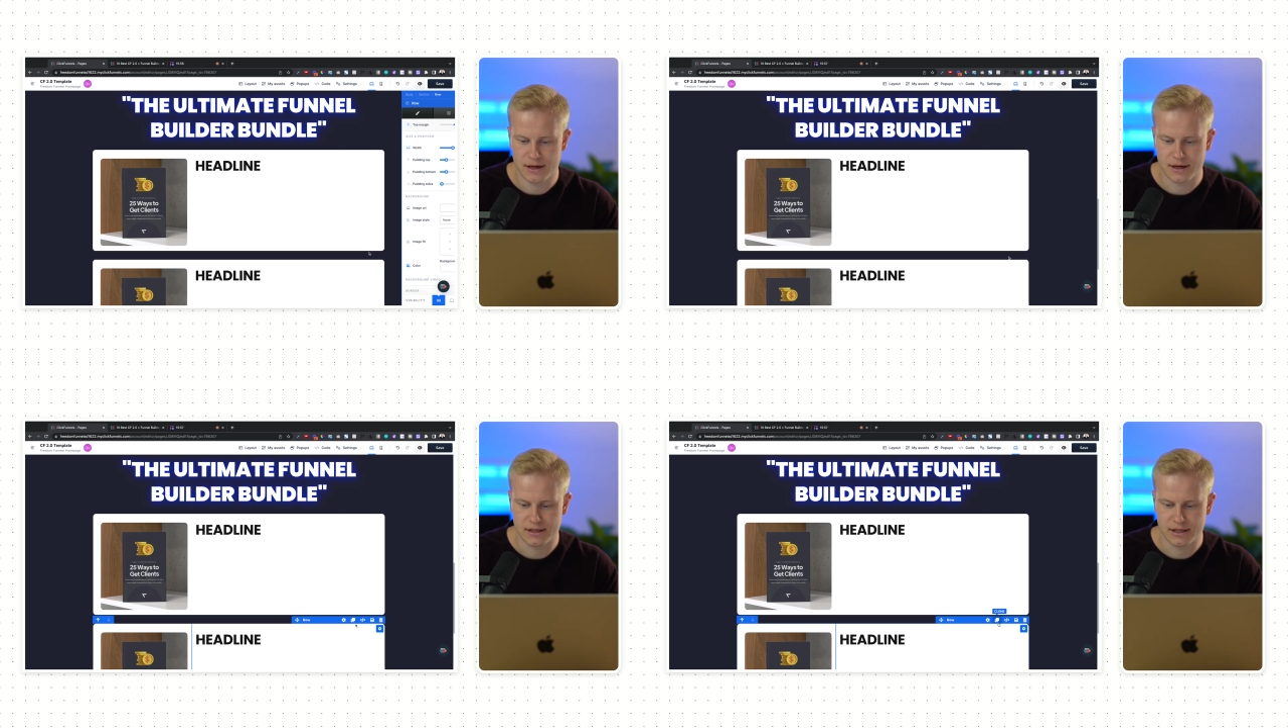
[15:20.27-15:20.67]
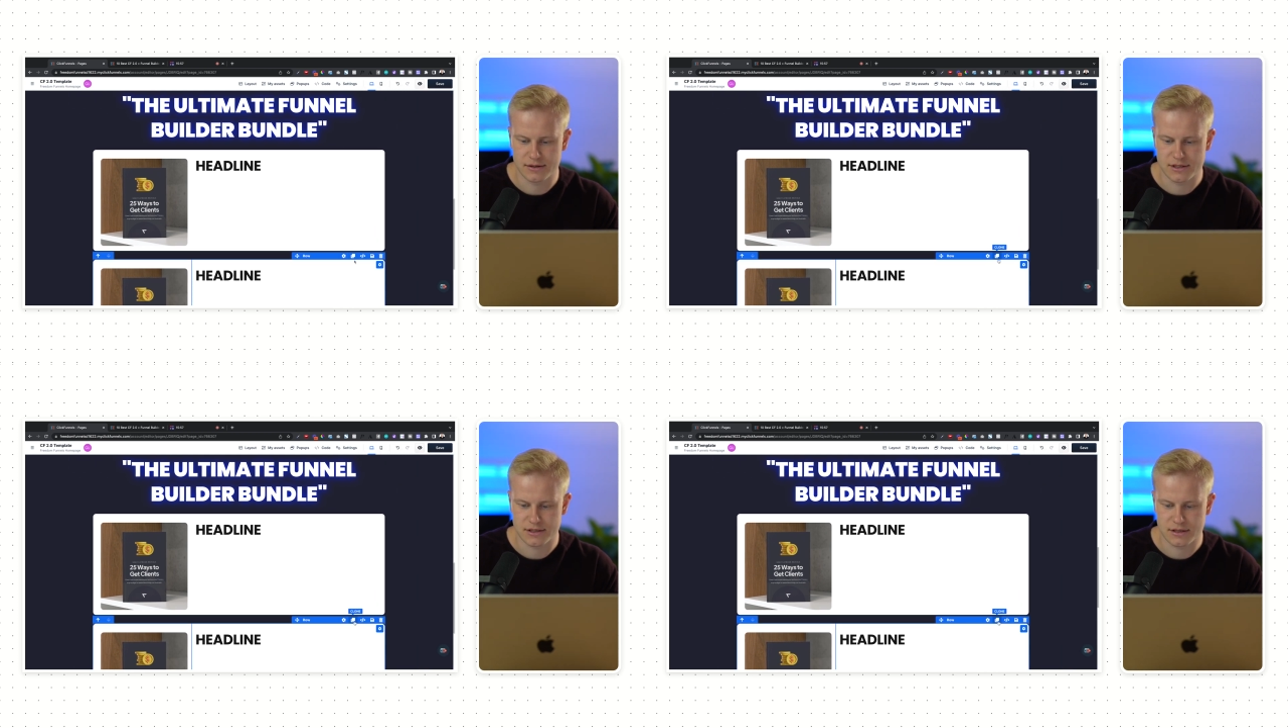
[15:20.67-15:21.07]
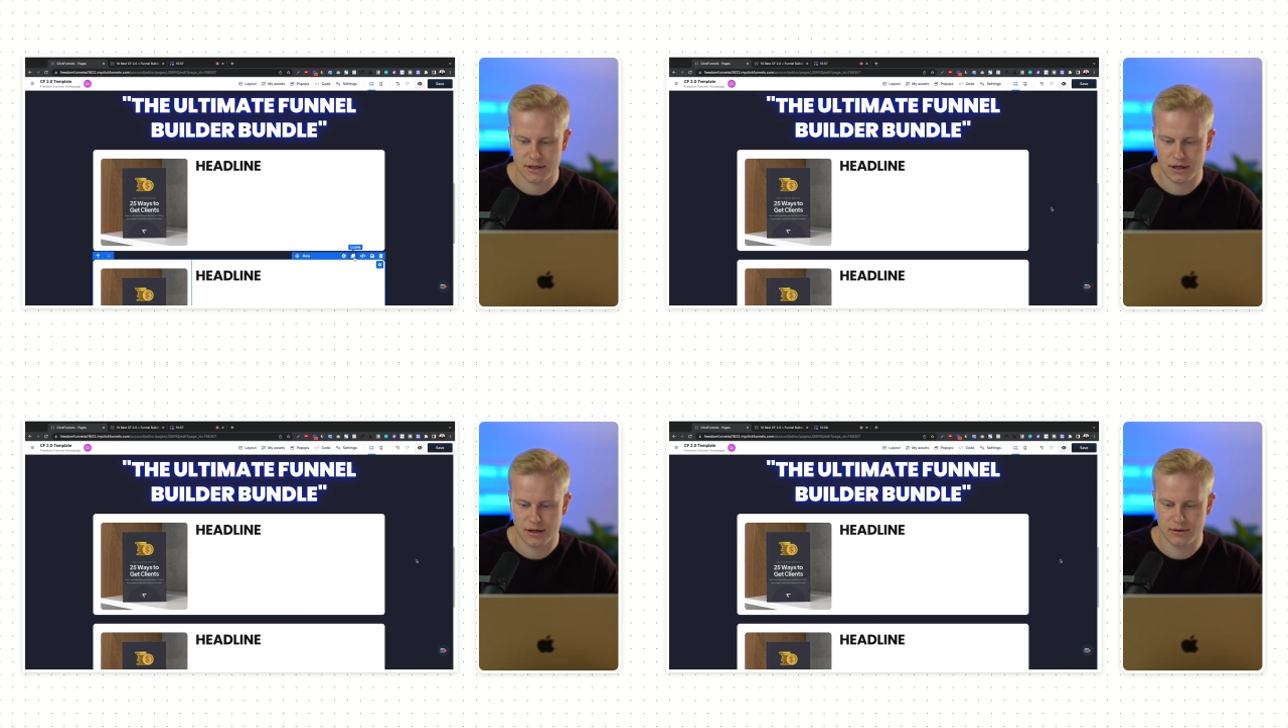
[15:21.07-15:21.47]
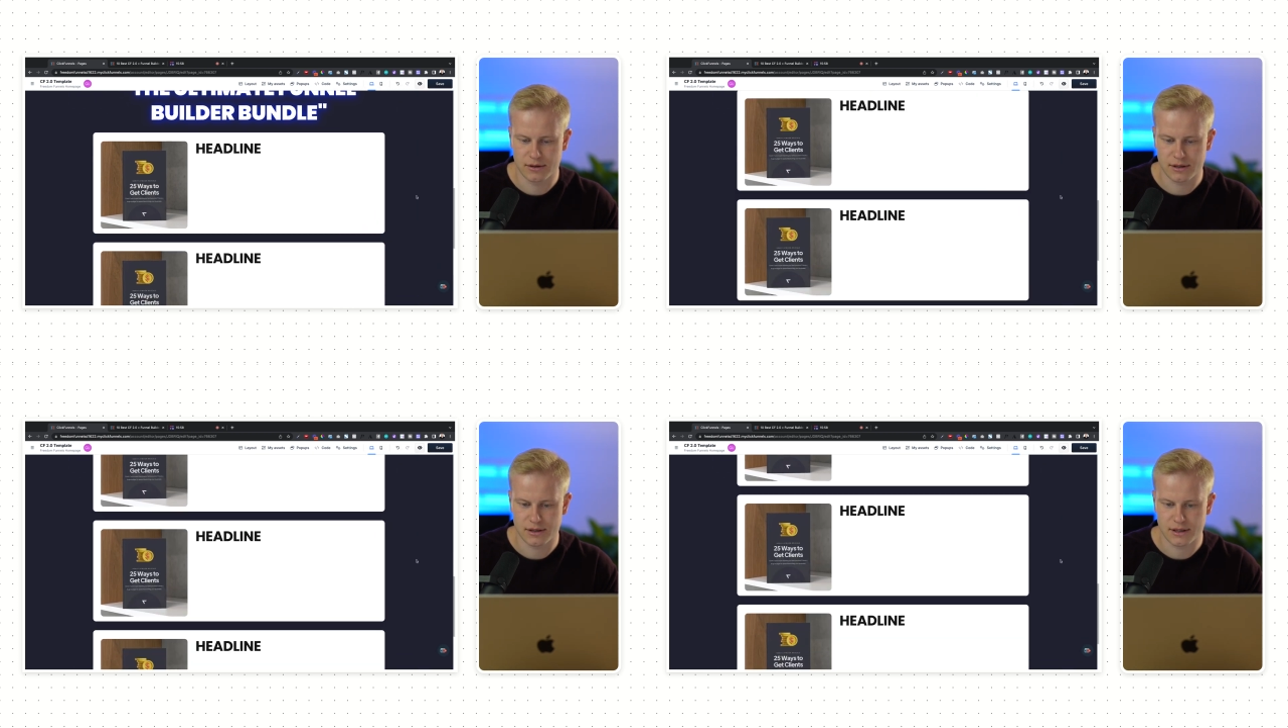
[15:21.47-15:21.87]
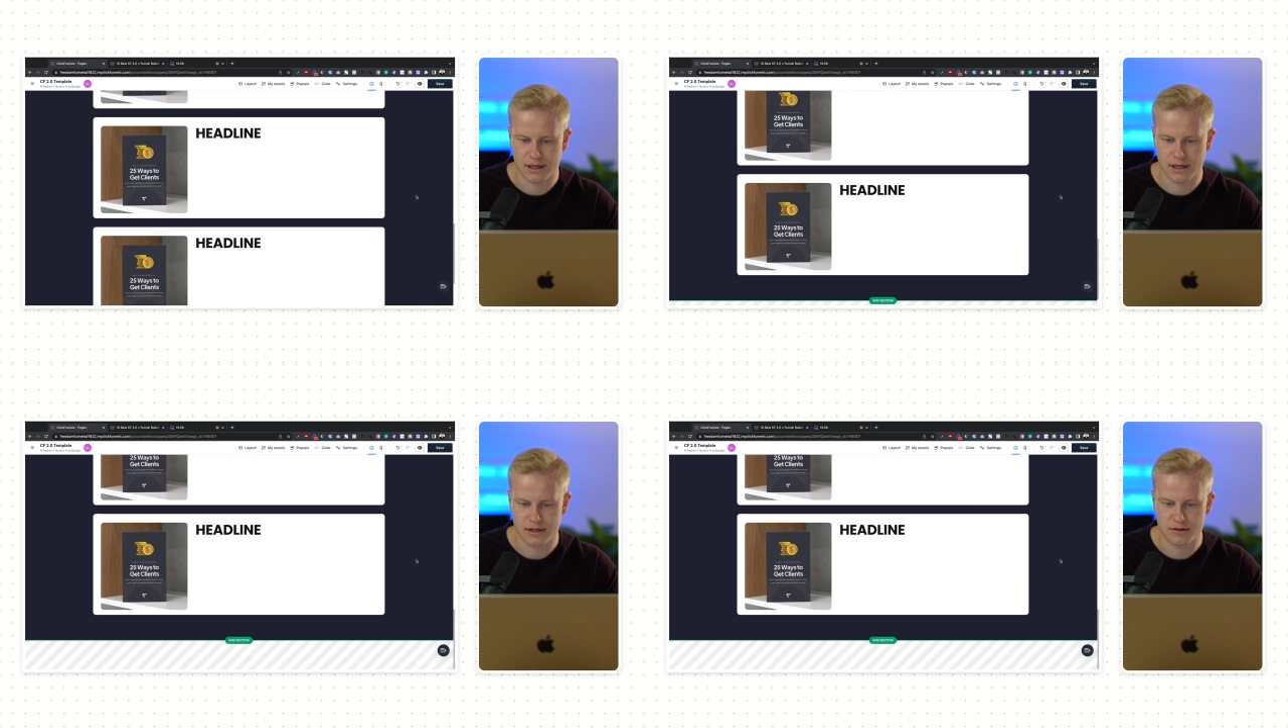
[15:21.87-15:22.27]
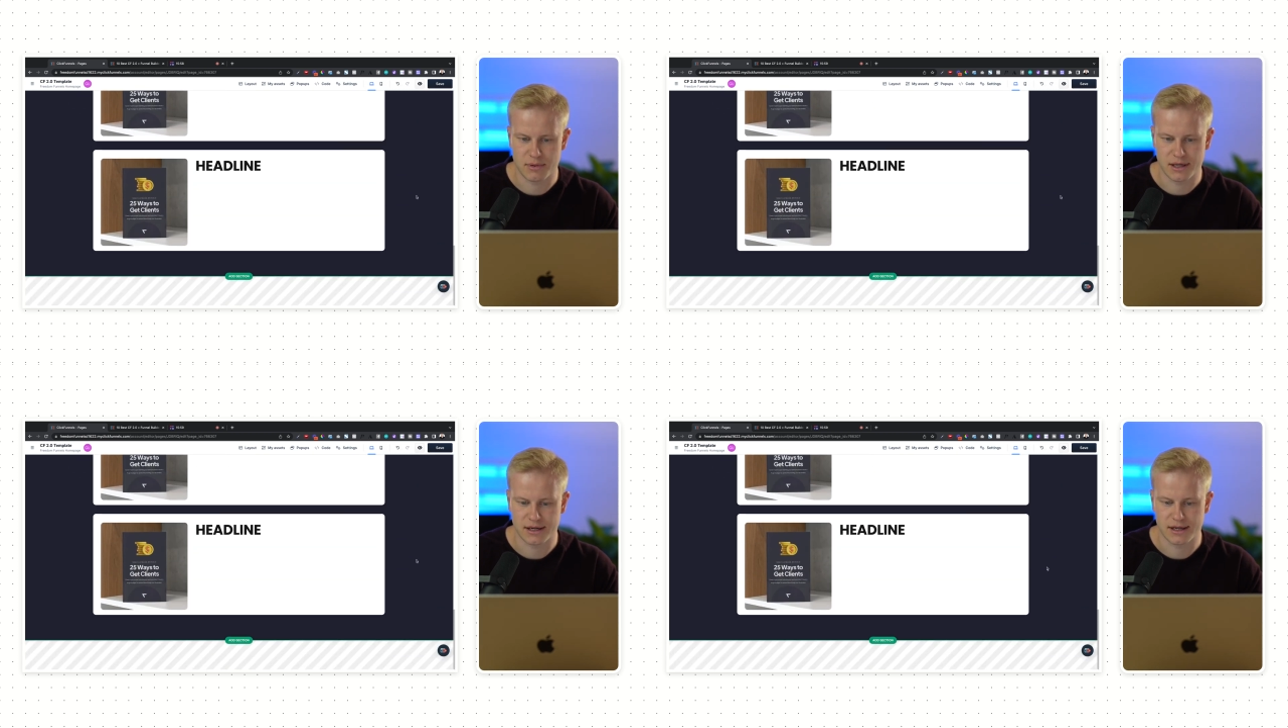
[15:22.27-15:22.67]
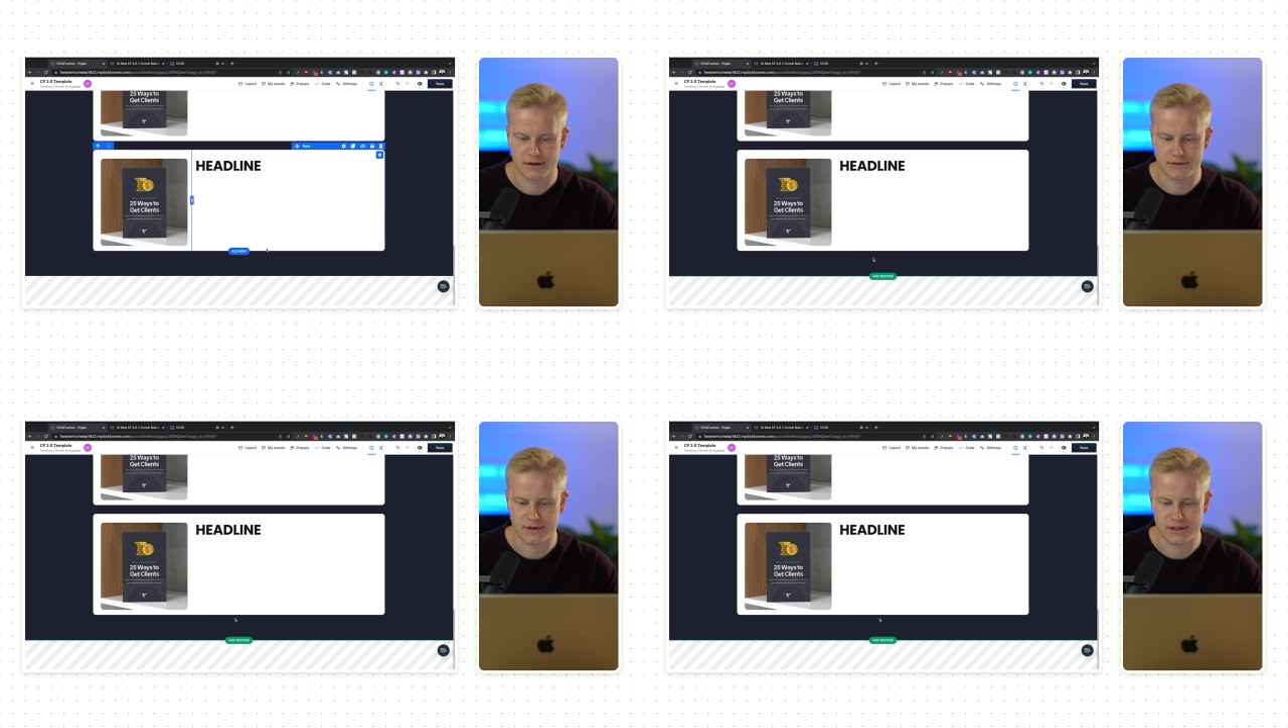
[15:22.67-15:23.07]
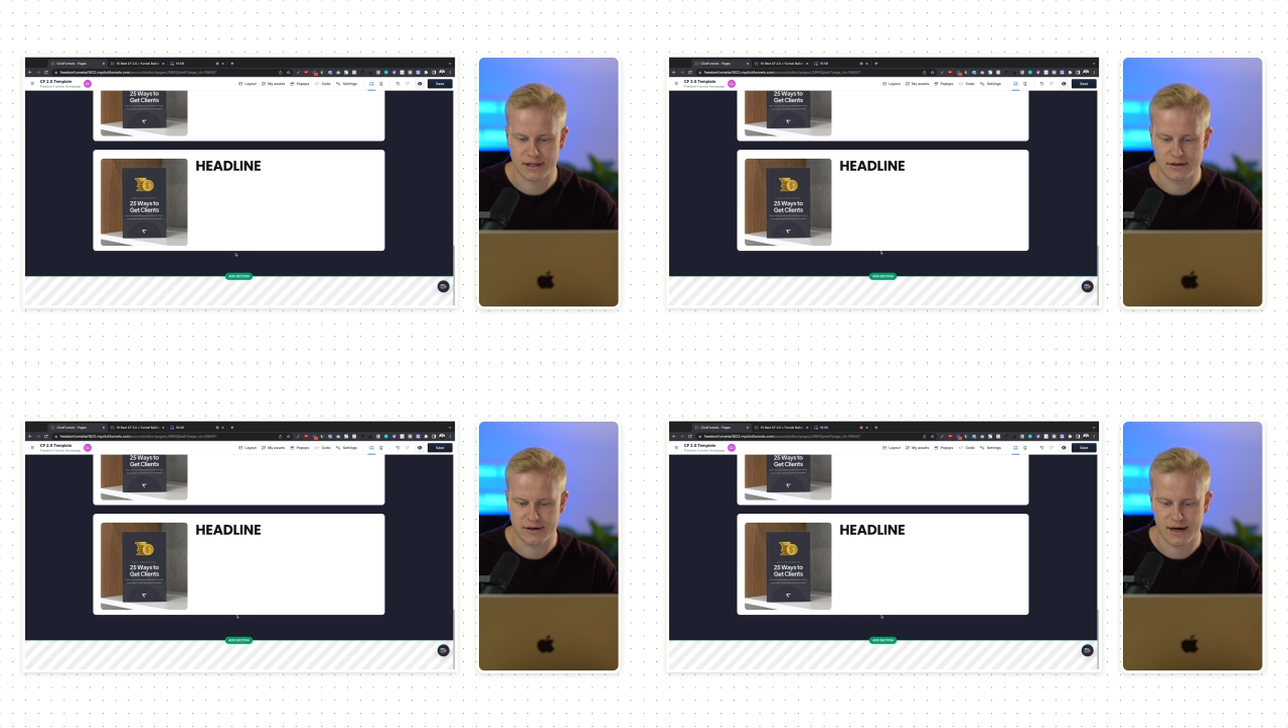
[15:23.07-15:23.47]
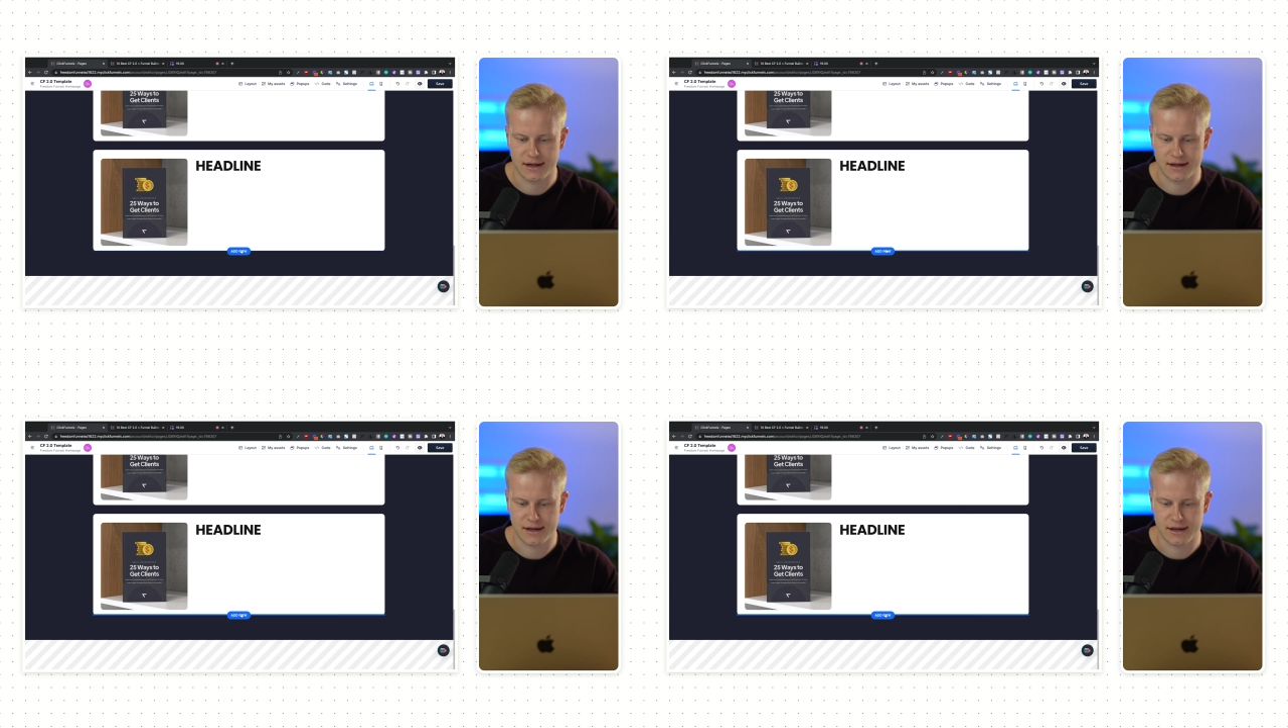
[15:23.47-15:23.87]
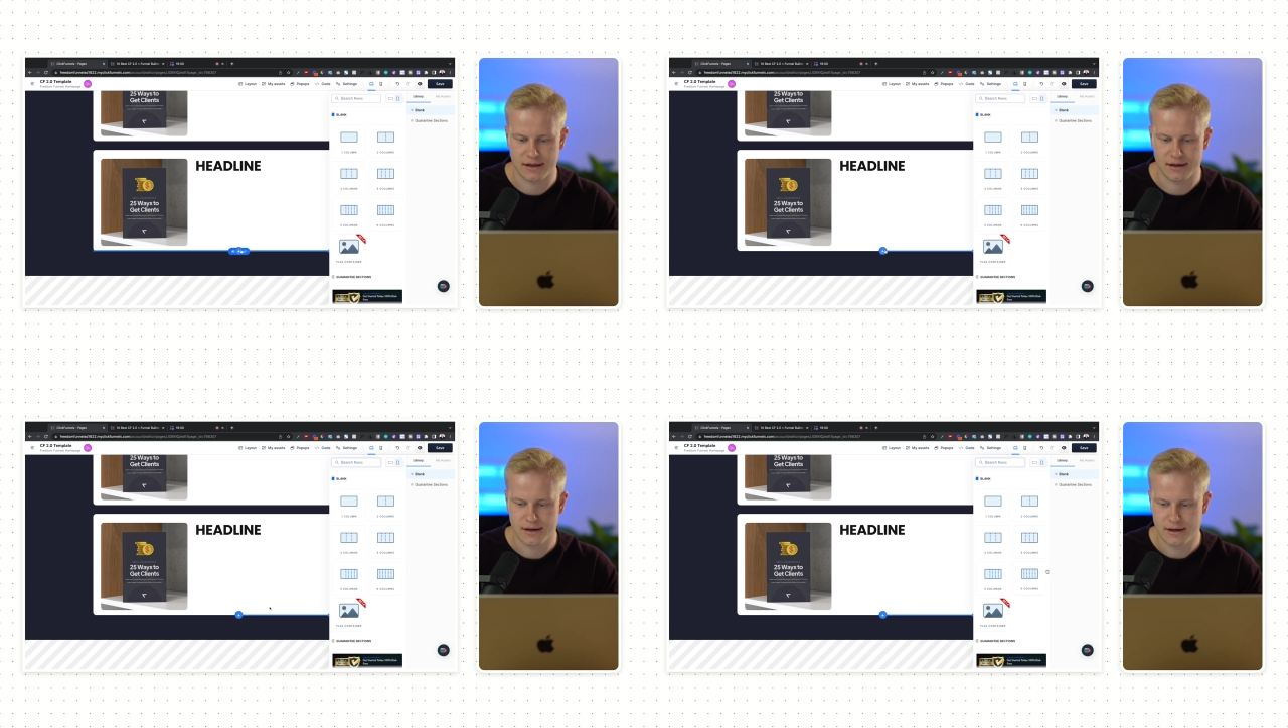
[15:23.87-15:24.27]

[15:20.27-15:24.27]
And then you just clone and you build it out and then you add a